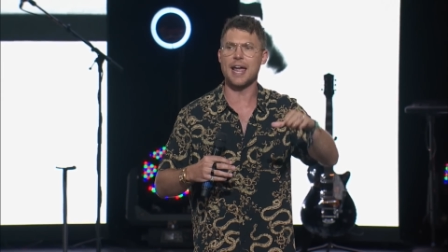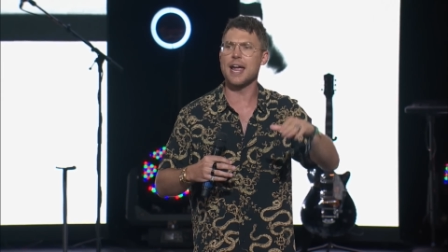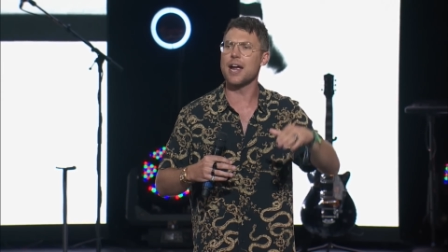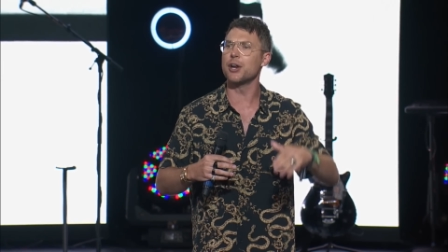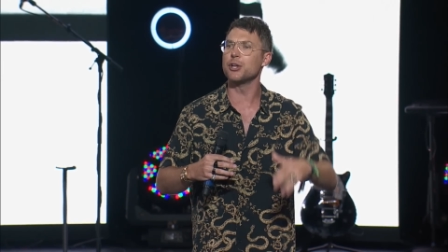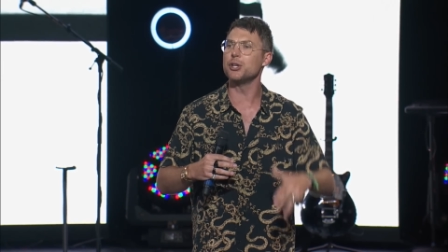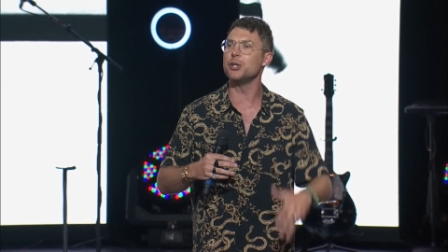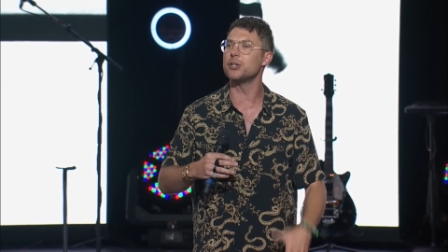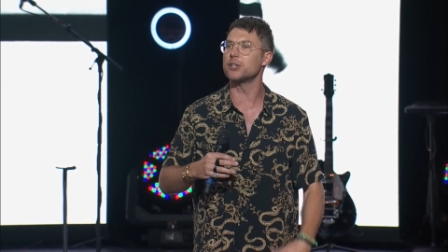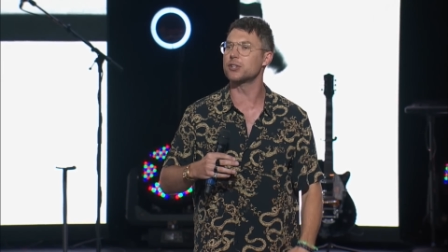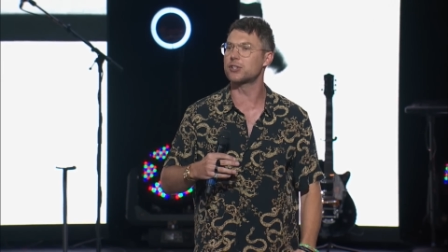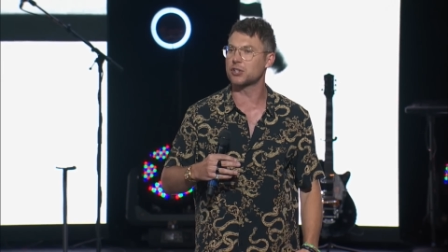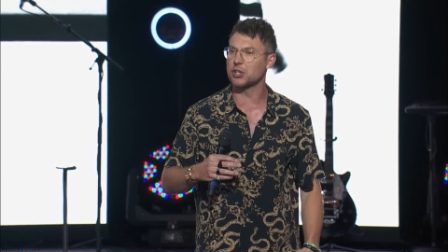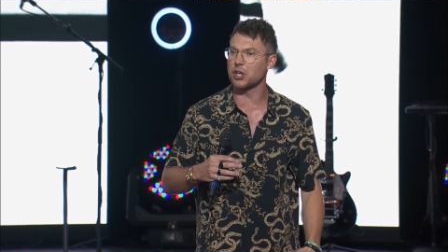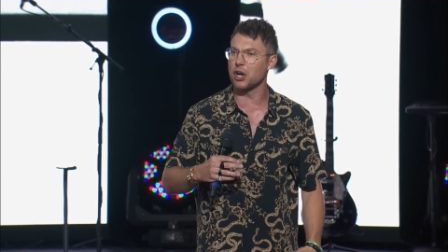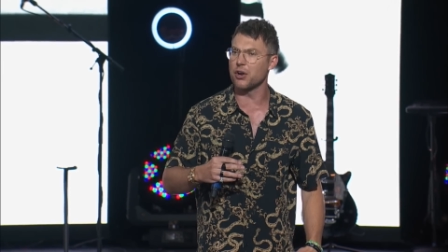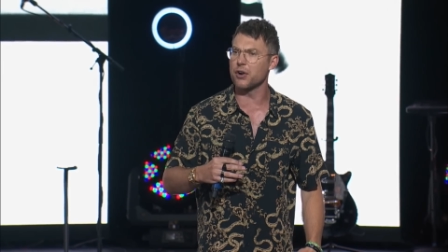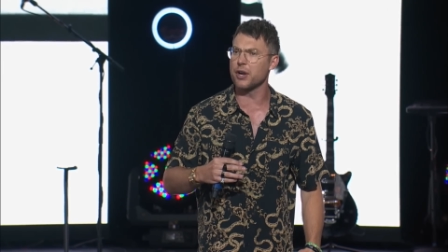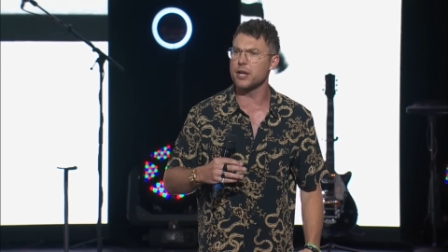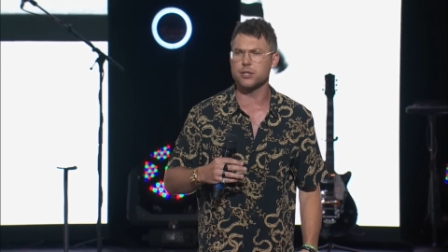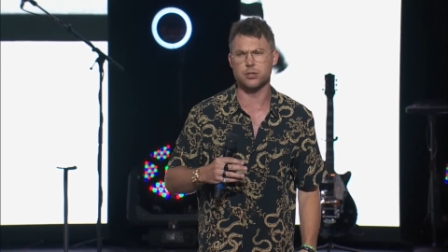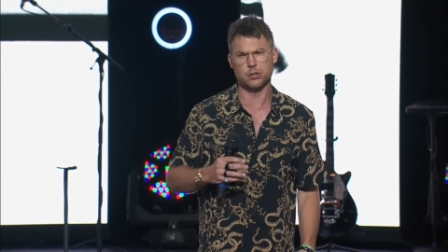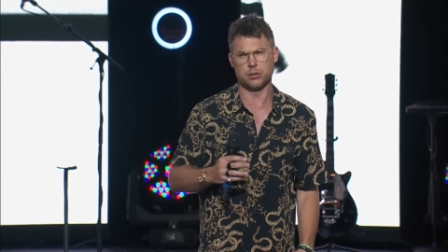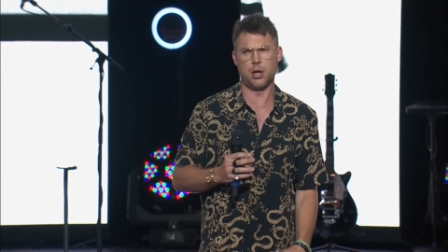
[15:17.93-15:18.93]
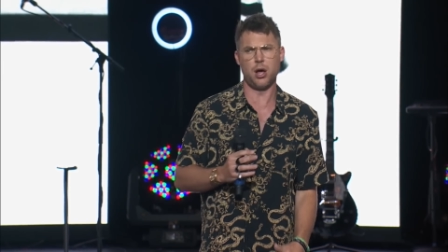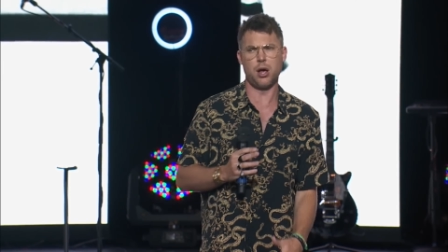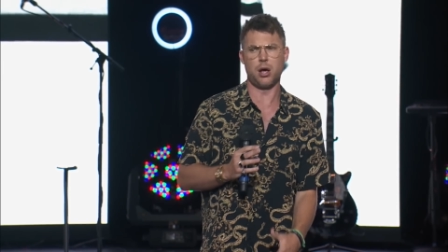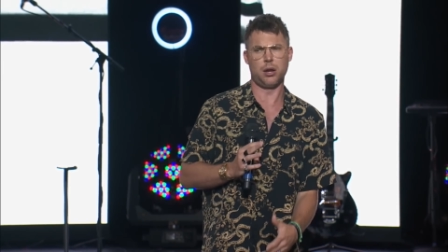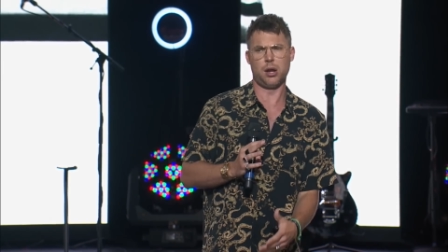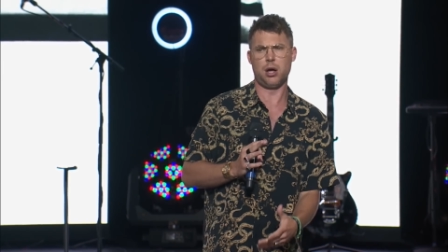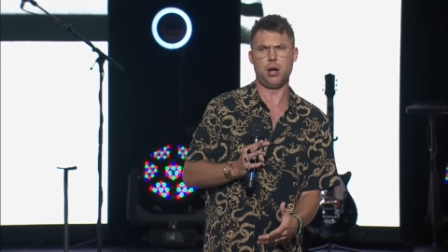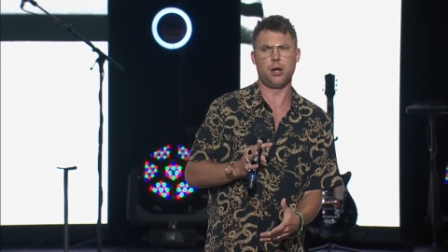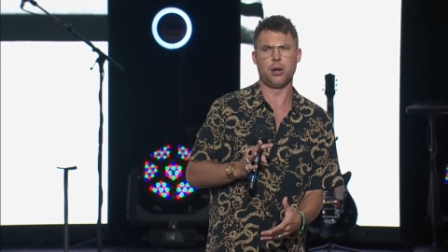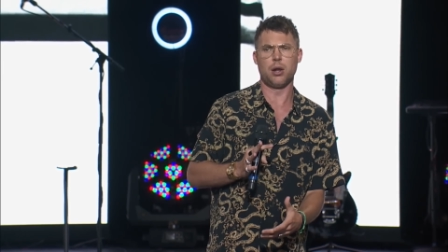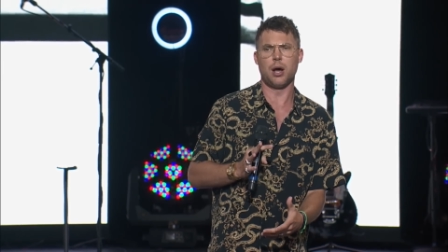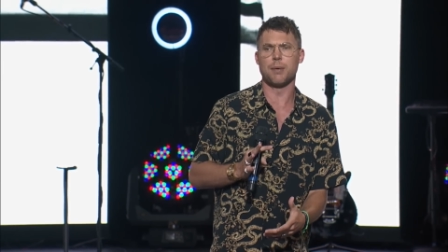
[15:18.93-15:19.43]
Hey, are you discouraged? No,
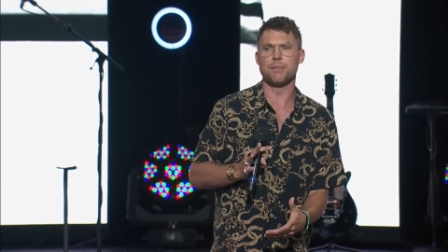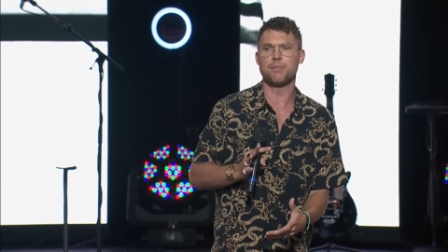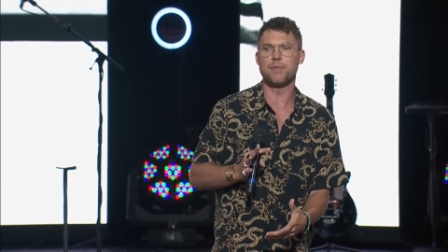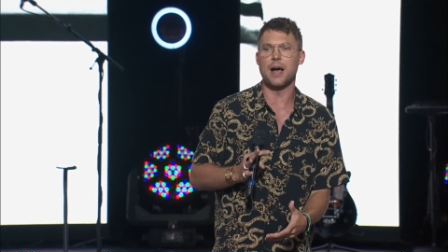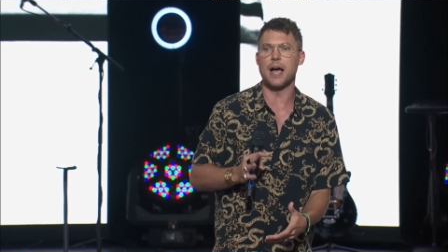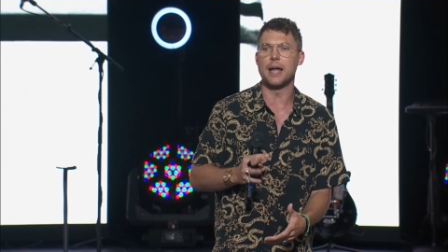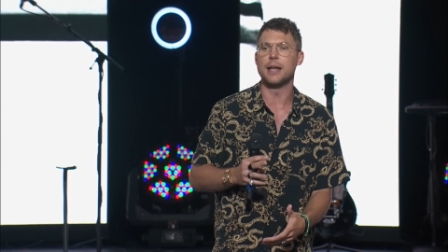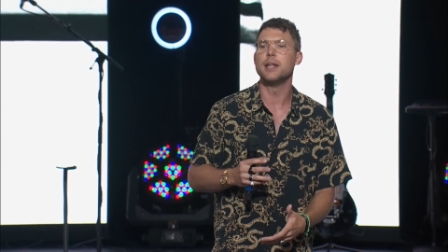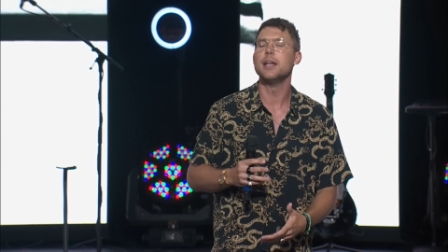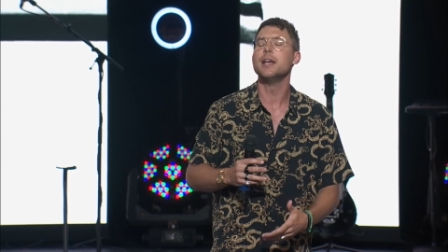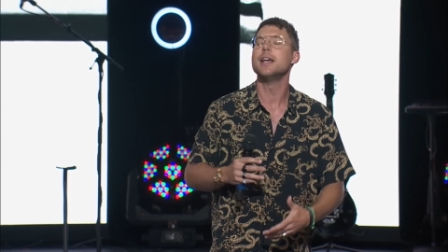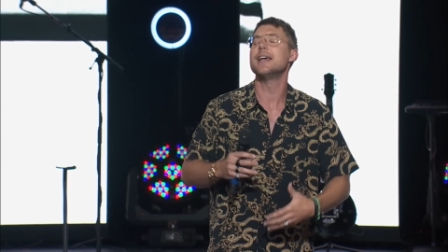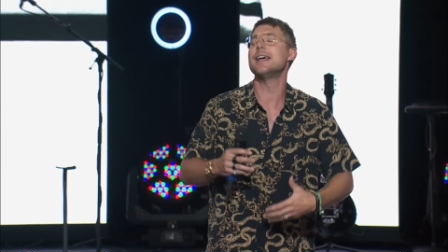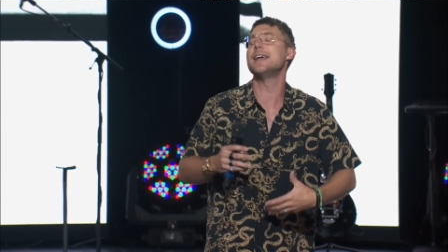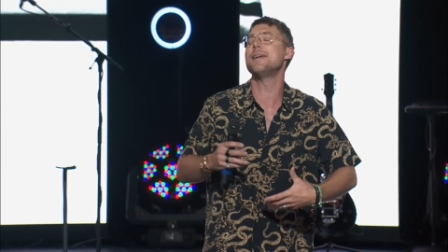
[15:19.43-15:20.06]
no, no, I'm fine.